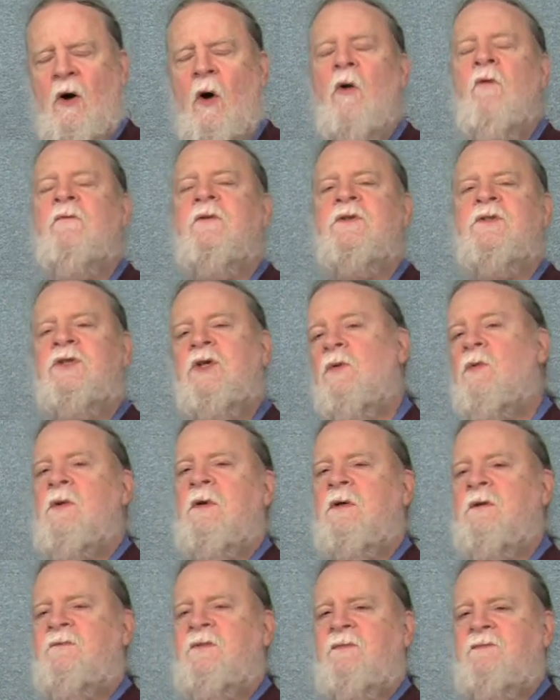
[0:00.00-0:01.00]
over
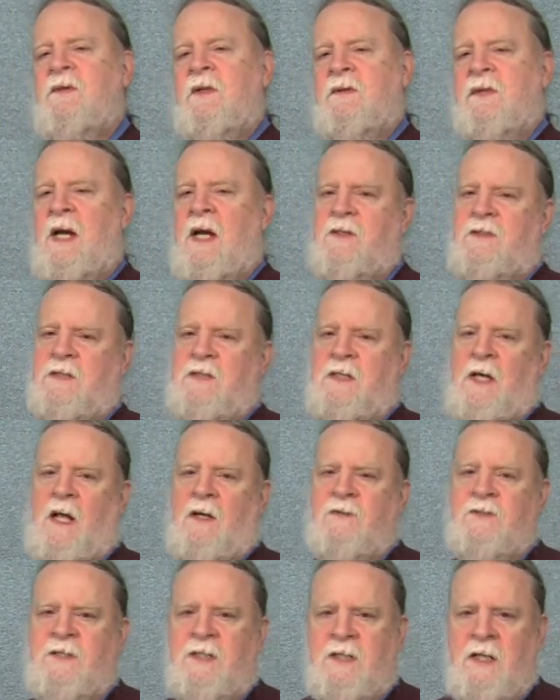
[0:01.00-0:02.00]

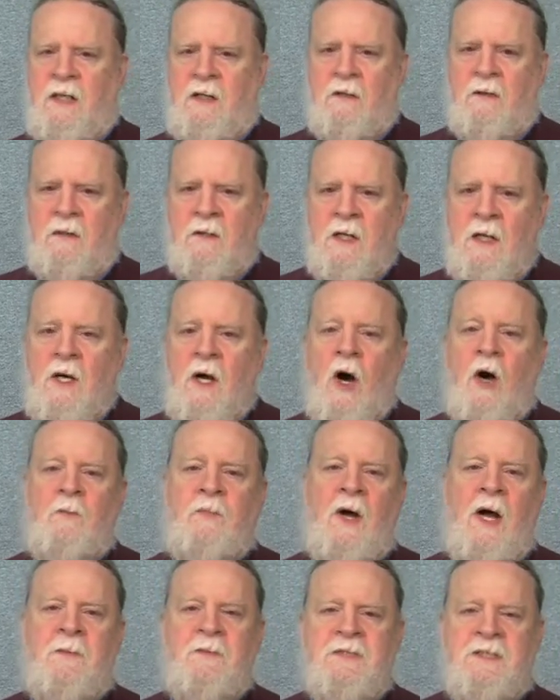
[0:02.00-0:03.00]
$250,000 a year,
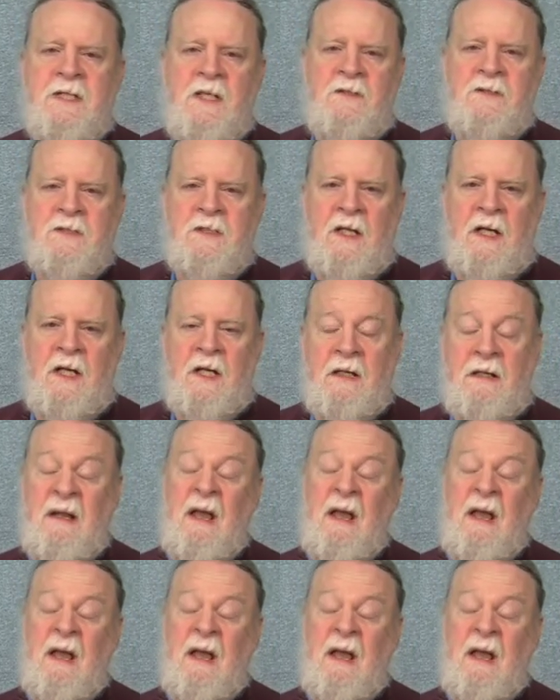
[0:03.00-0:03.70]
Obama's now saying,